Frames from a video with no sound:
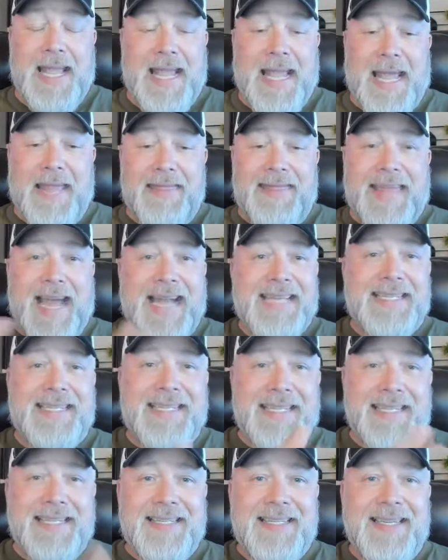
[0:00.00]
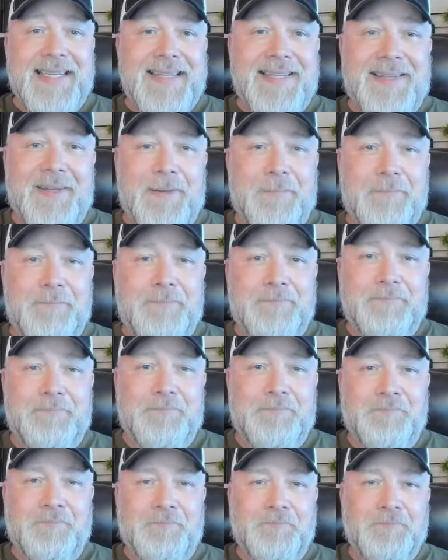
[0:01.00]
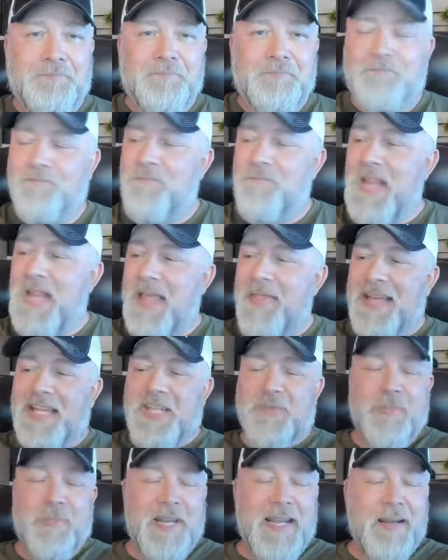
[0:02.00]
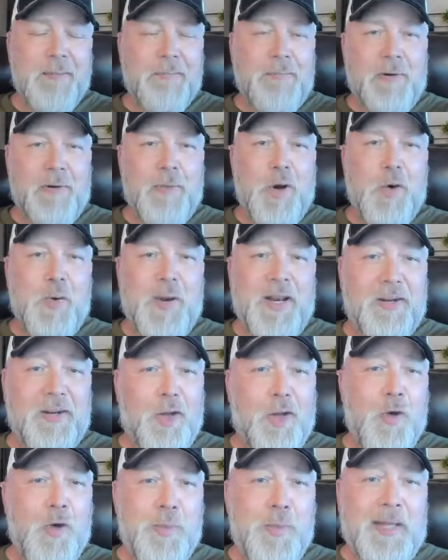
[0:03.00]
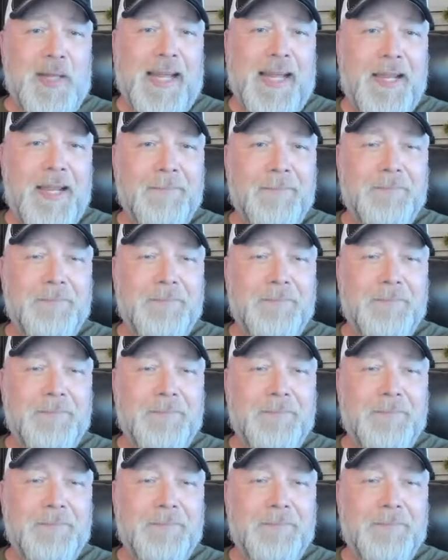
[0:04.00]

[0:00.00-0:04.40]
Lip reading: And that's the system that's being promoted globally.